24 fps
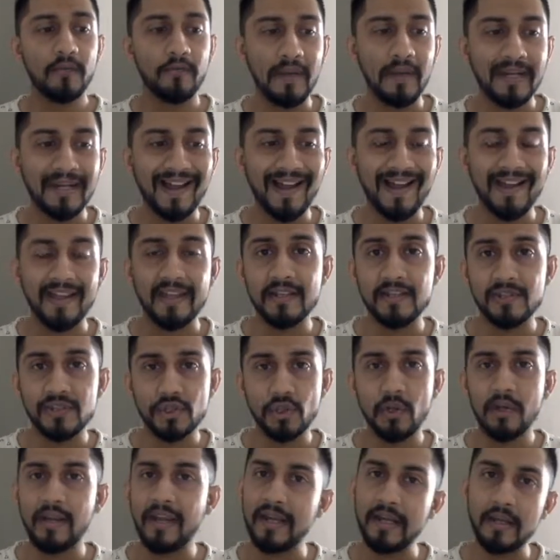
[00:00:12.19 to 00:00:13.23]
when I
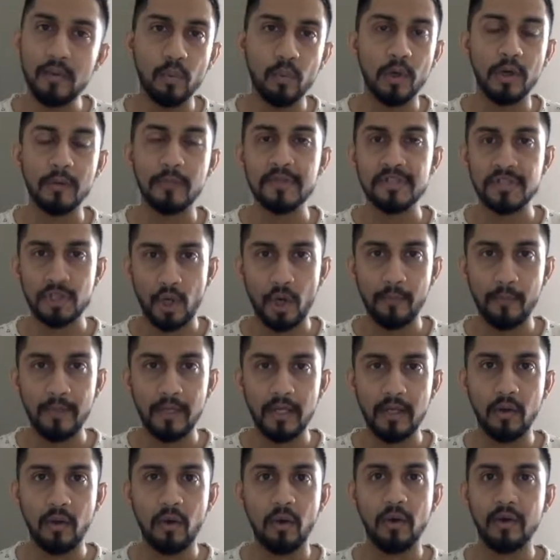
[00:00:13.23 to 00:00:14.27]
install any WordPress
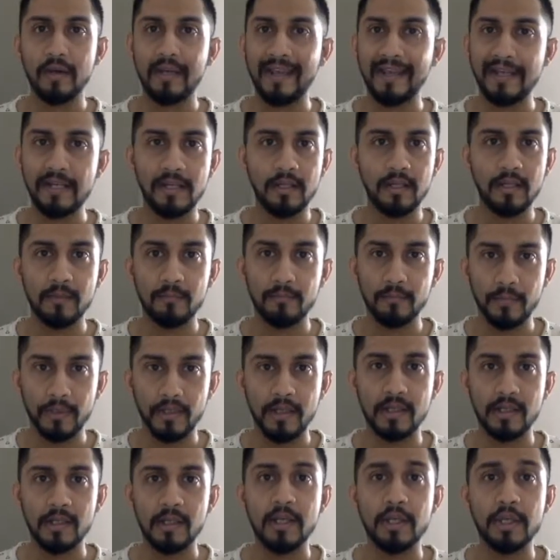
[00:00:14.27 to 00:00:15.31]
copy on any
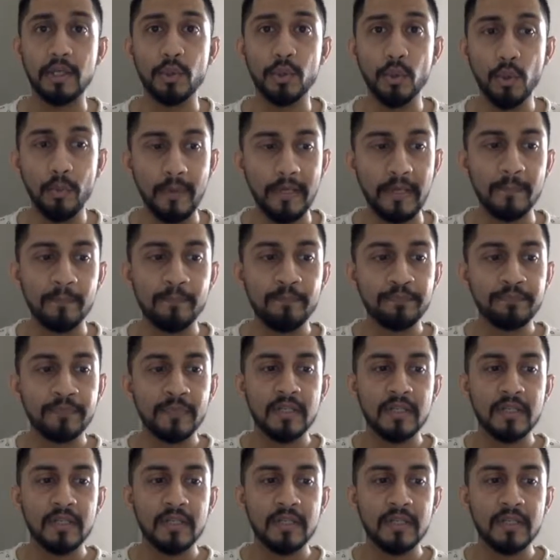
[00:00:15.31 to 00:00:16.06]
particular new domain.